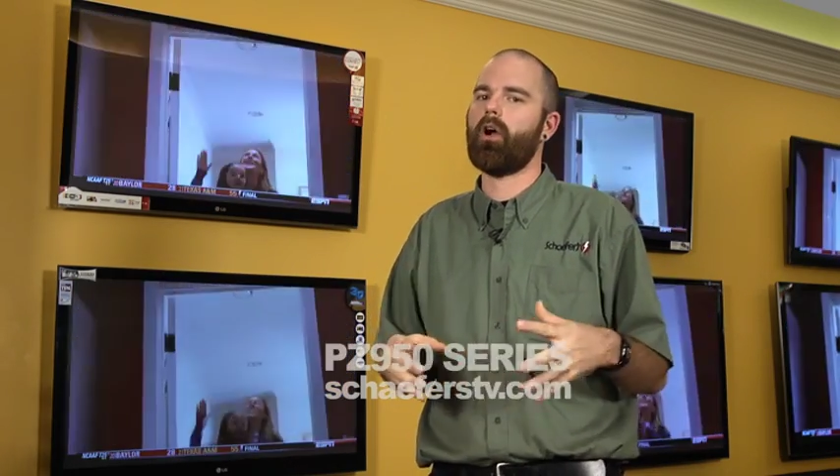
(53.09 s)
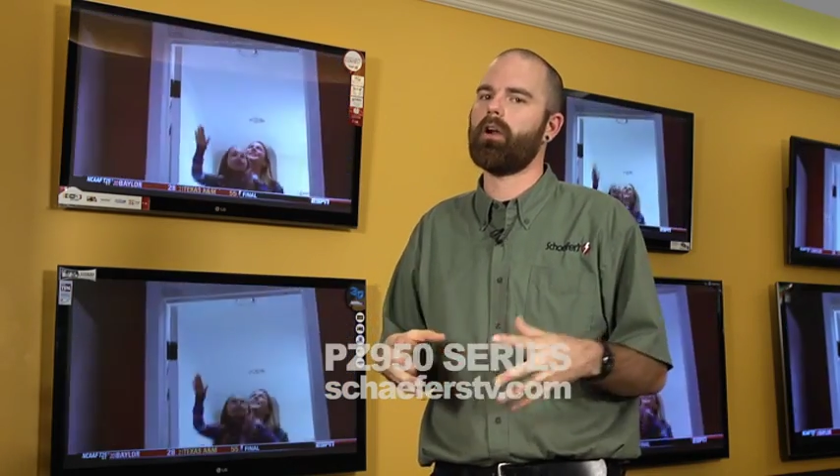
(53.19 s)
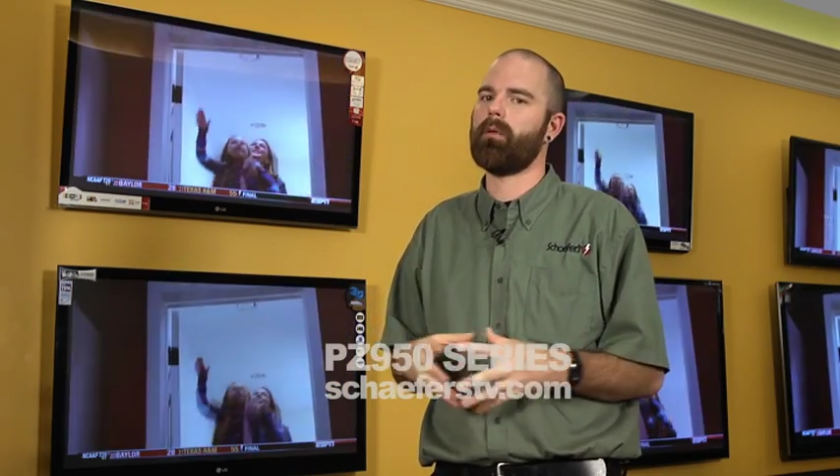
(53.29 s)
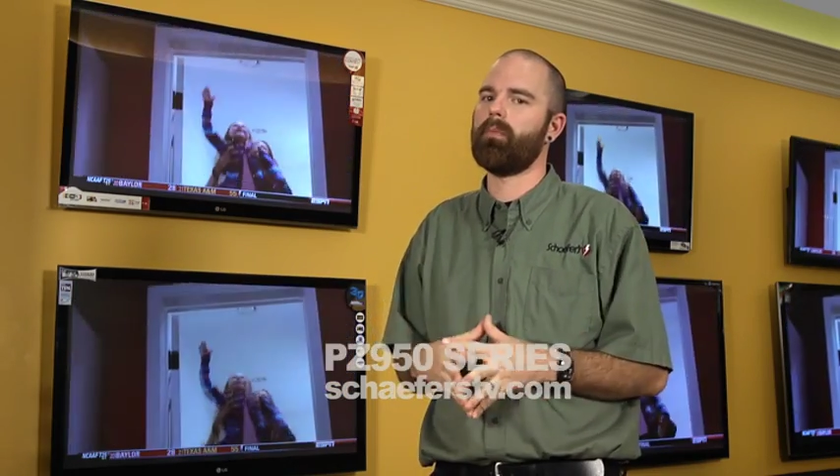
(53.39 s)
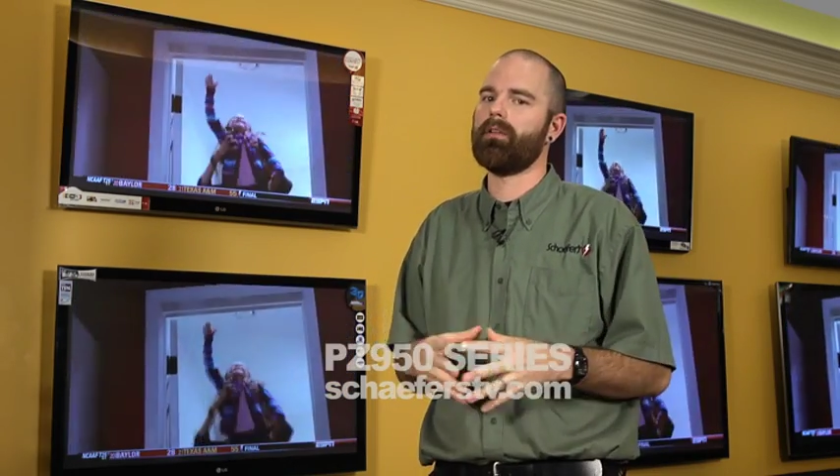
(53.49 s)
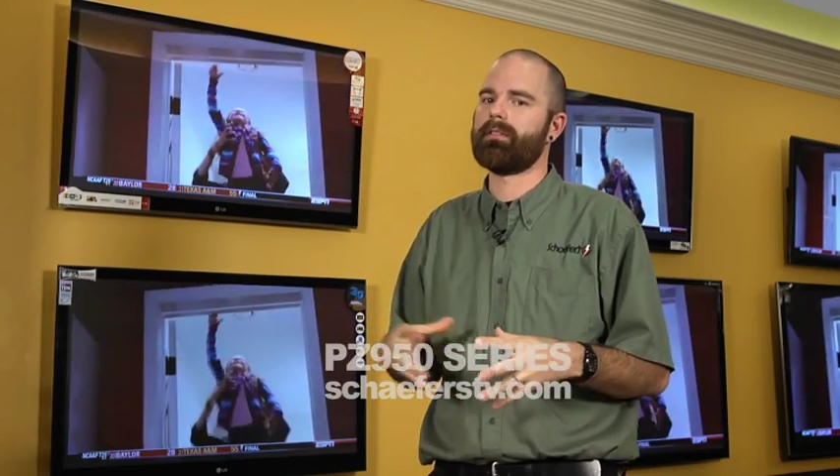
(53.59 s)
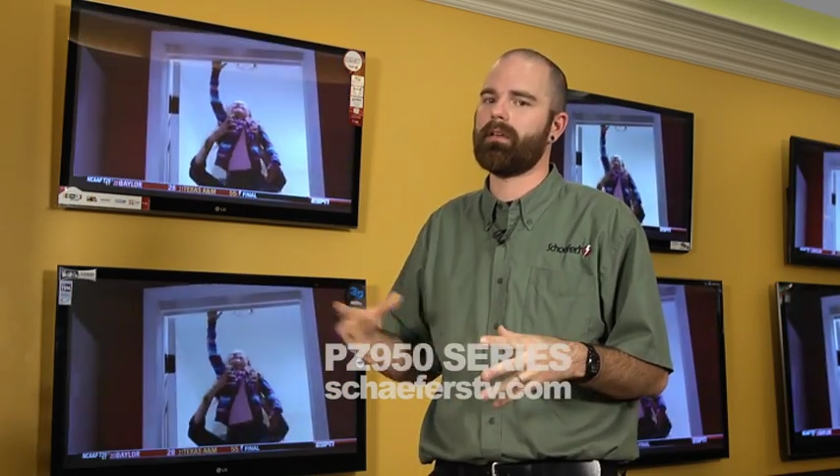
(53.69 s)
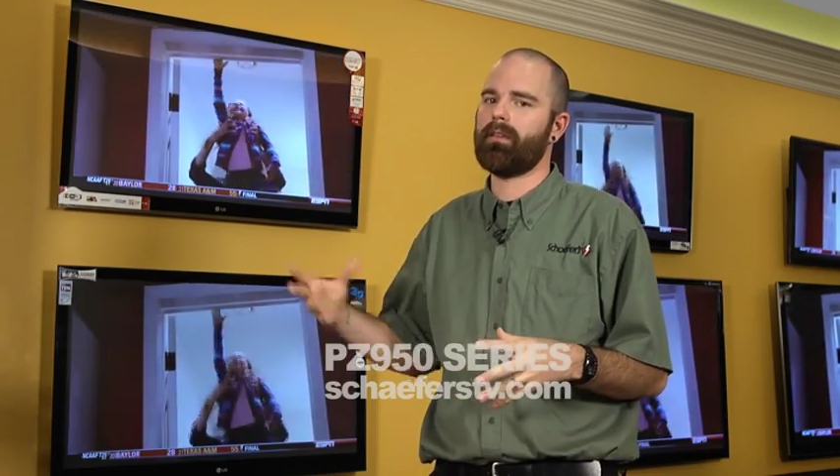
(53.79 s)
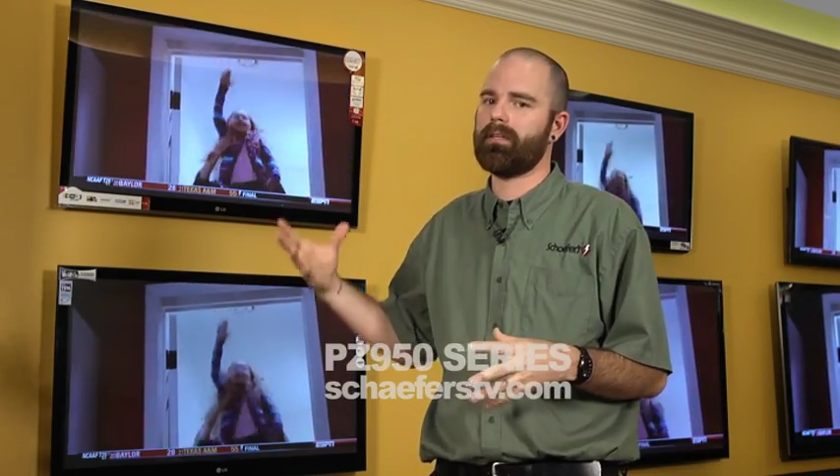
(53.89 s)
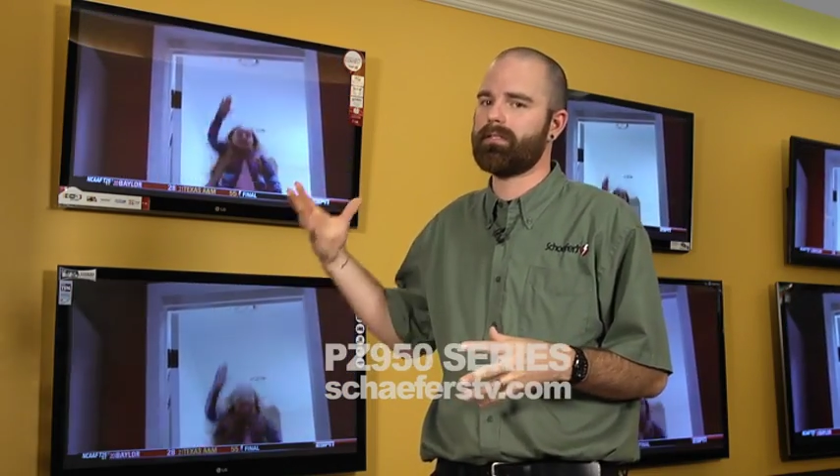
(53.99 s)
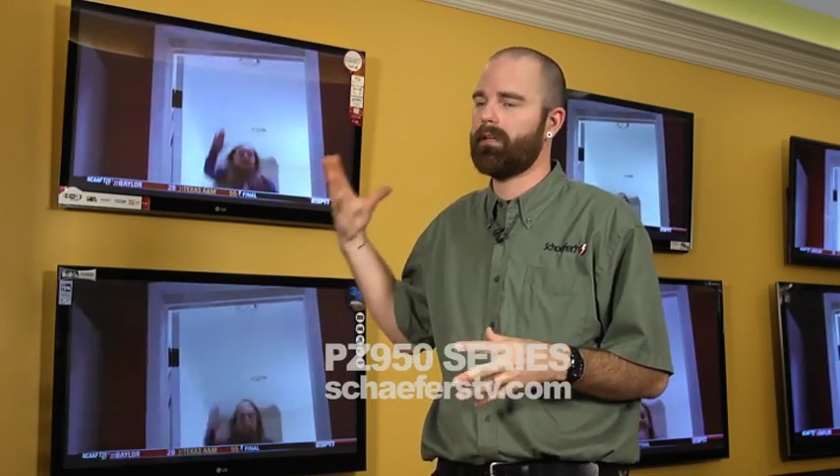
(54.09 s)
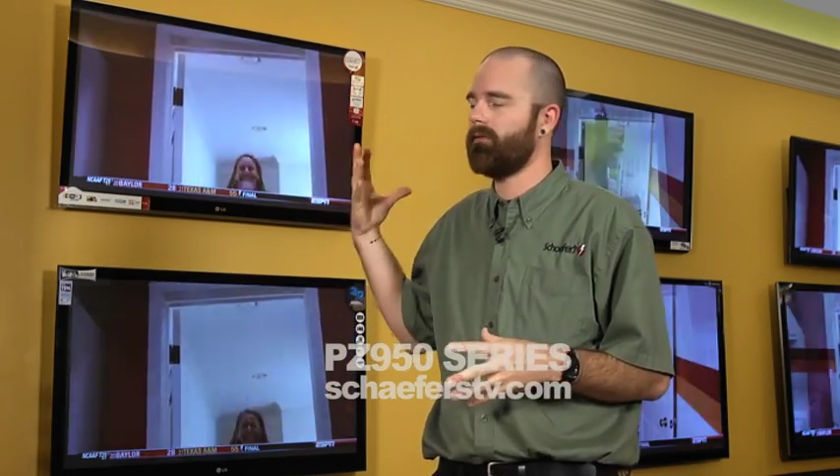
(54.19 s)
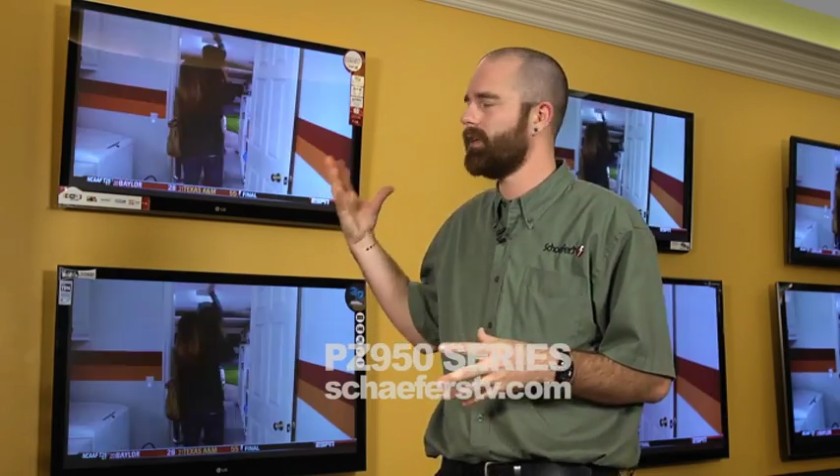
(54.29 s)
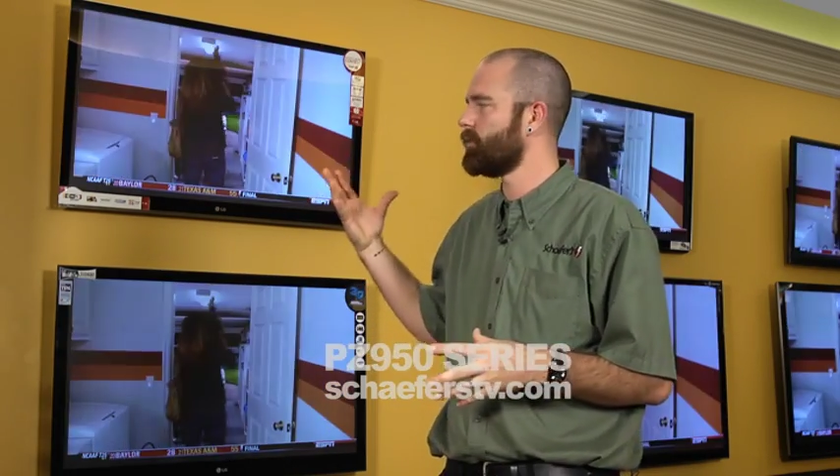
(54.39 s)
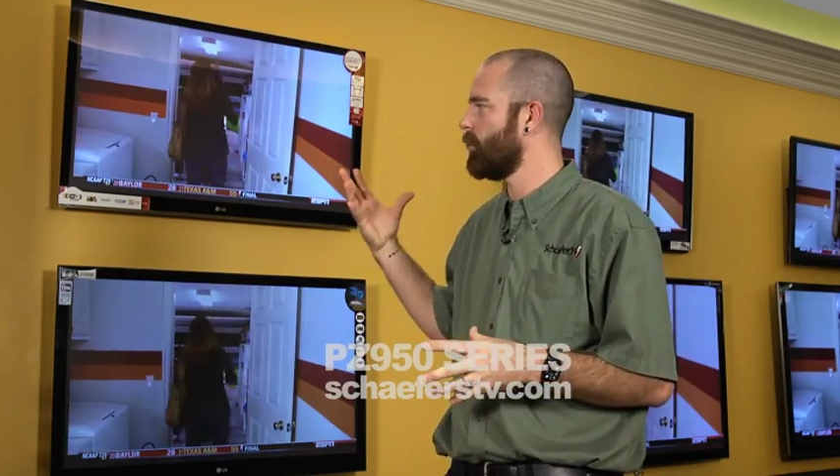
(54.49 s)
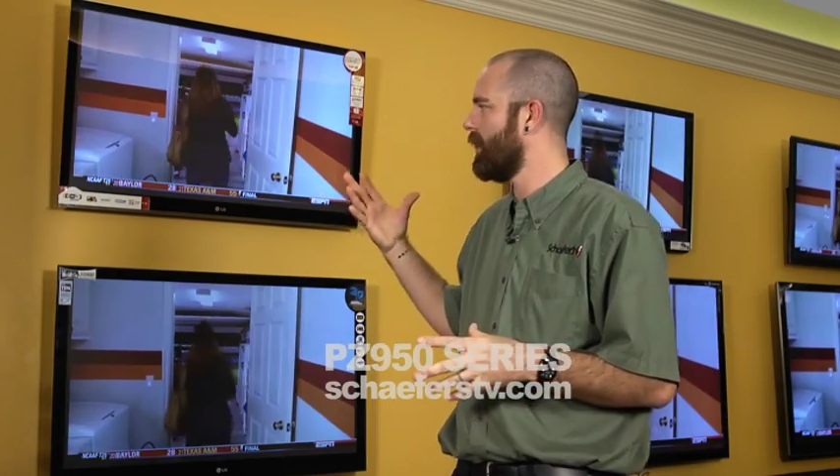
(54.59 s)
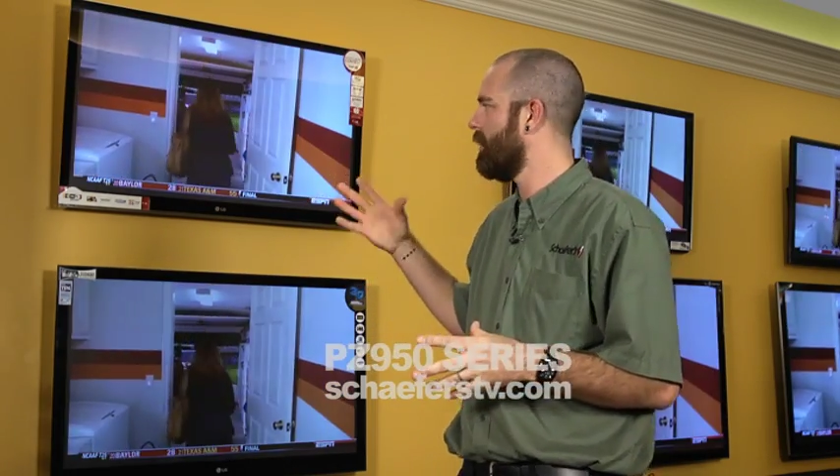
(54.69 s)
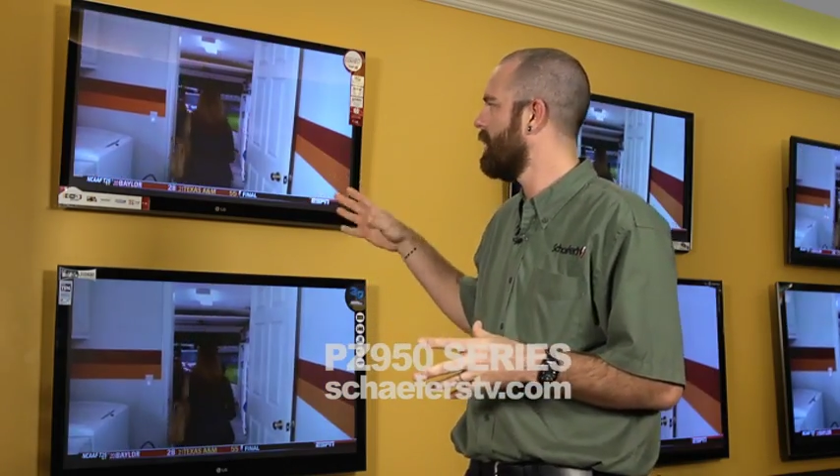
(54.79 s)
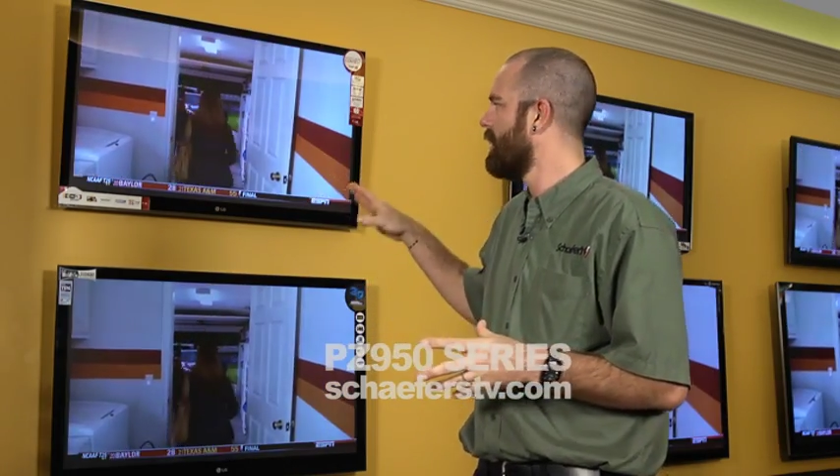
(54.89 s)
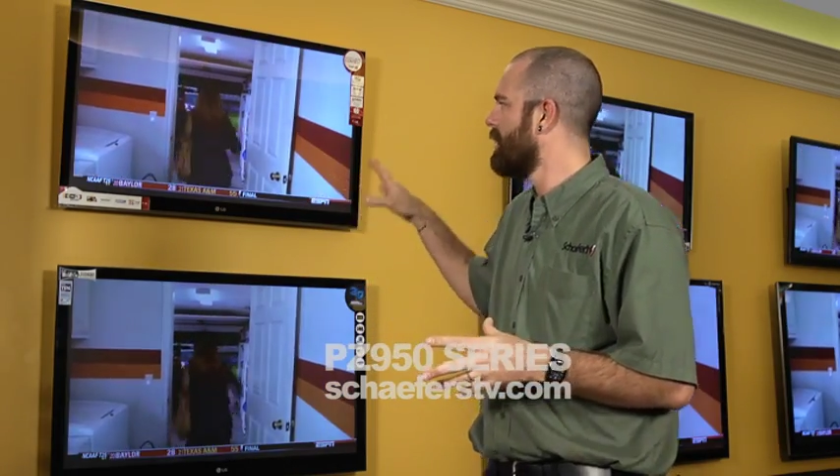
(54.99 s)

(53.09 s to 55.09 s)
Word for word: already built into this TV as well,